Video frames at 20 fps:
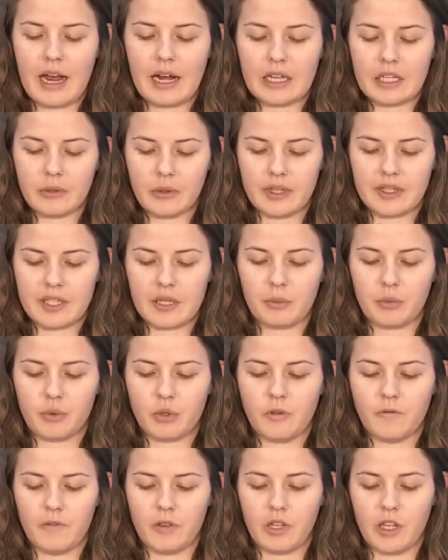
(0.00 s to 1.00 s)
Erdogan's
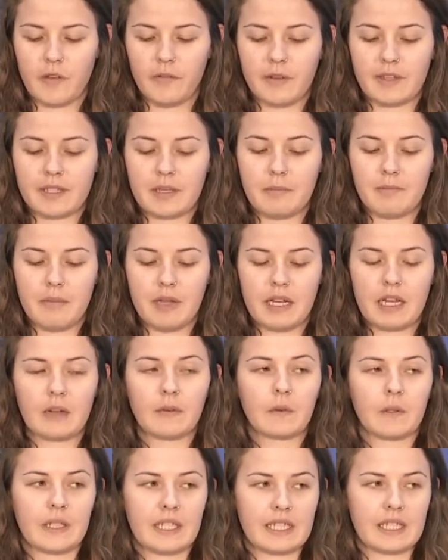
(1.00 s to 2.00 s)
approval of his
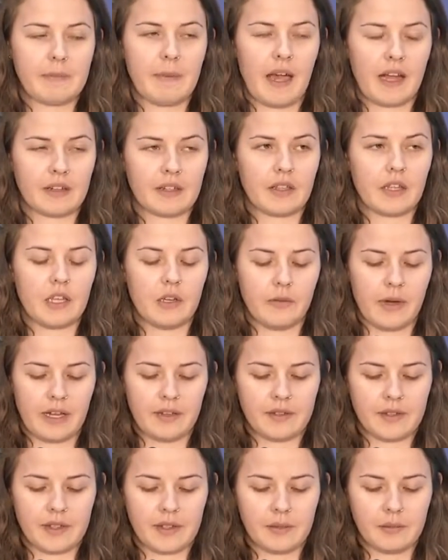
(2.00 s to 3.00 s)
immediate release back to the
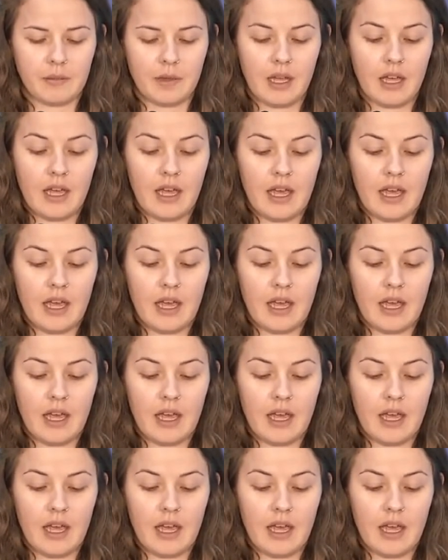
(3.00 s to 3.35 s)
U.S.